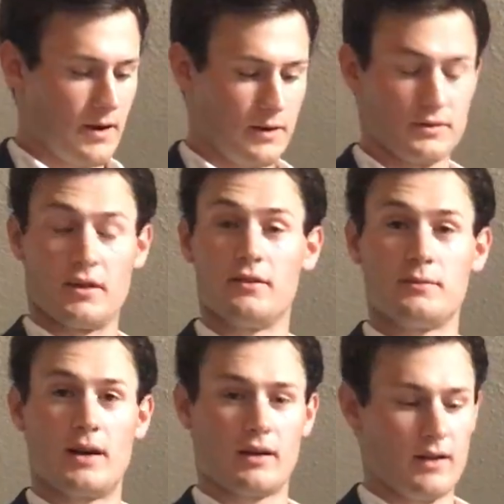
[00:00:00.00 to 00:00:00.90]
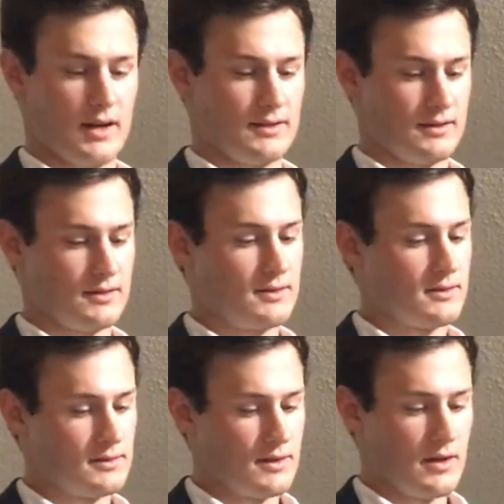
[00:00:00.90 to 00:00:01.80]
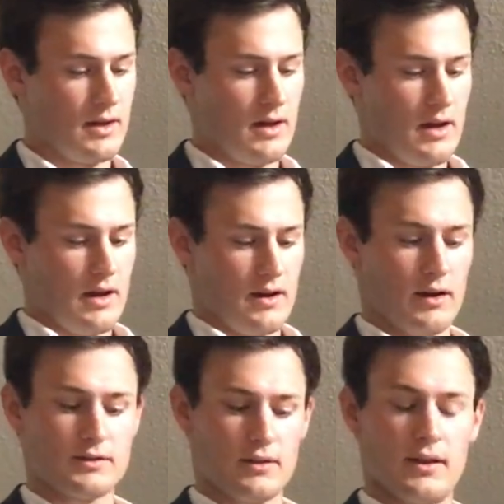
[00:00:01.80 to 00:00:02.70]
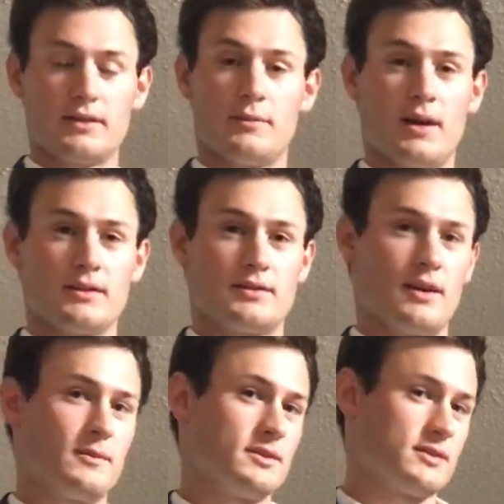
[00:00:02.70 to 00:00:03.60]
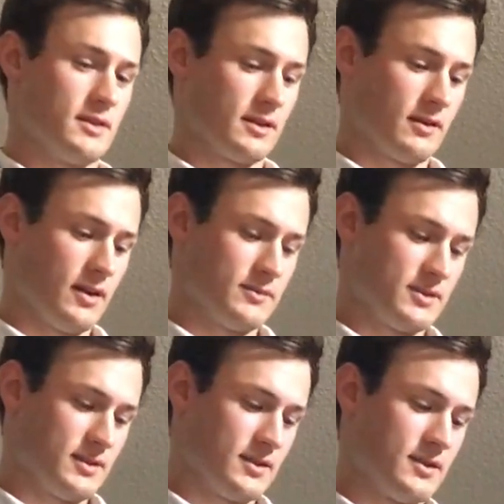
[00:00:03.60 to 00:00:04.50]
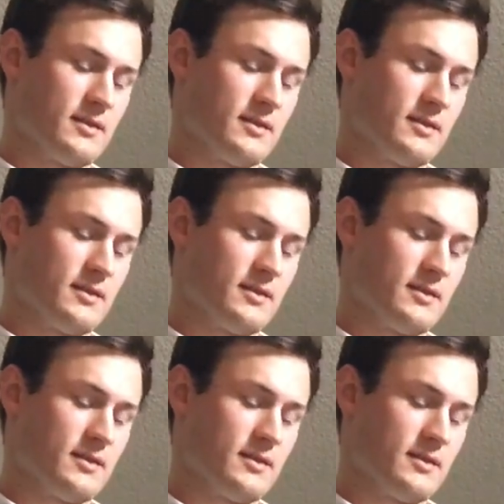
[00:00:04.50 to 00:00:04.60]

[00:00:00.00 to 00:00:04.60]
I was loving my classes. It also led to my acceptance into Clemson